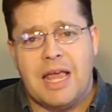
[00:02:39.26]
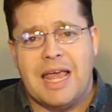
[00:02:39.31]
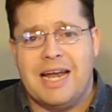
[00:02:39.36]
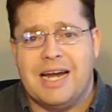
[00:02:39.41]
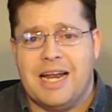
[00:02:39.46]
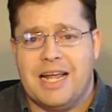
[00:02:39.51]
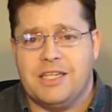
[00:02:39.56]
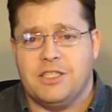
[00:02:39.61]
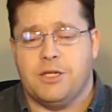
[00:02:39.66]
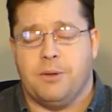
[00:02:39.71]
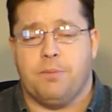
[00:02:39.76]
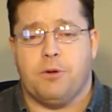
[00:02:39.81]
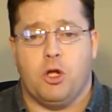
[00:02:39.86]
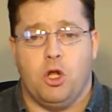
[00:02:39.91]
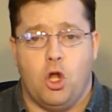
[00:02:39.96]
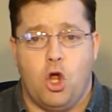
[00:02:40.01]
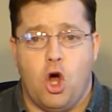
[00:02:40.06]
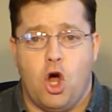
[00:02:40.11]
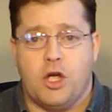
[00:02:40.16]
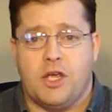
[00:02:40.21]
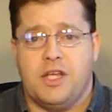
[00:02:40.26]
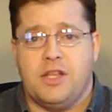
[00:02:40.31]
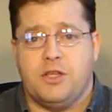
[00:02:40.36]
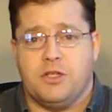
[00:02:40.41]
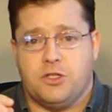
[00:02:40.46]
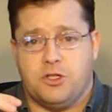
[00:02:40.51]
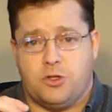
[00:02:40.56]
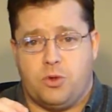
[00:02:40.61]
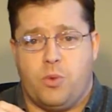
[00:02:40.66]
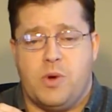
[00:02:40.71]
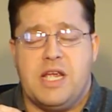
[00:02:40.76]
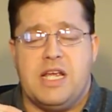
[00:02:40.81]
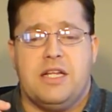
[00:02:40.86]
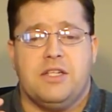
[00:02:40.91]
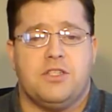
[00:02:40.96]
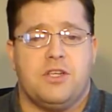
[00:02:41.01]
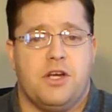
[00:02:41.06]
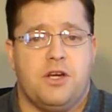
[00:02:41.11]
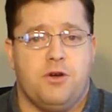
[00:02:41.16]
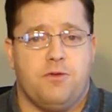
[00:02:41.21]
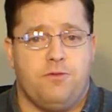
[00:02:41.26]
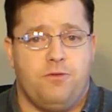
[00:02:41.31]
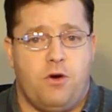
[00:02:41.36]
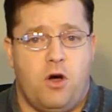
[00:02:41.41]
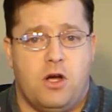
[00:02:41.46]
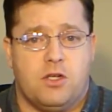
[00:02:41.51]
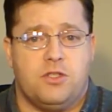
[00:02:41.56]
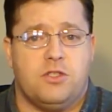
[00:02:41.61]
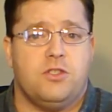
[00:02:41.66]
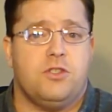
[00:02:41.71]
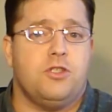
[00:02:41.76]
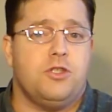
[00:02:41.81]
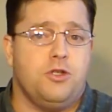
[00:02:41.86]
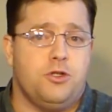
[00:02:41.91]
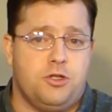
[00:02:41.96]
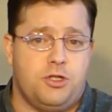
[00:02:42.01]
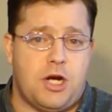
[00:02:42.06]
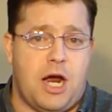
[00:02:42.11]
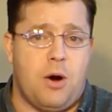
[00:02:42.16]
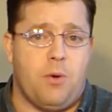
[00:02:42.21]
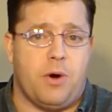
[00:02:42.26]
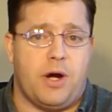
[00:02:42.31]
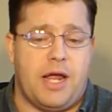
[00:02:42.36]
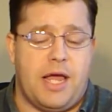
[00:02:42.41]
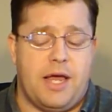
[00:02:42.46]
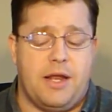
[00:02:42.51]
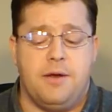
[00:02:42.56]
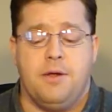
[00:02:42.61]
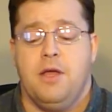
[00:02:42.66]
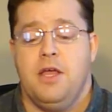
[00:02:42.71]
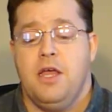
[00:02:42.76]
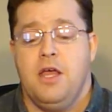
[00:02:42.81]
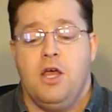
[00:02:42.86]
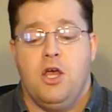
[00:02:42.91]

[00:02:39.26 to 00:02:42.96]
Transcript: and it ends up clogging the screens on your faucets and your shower head.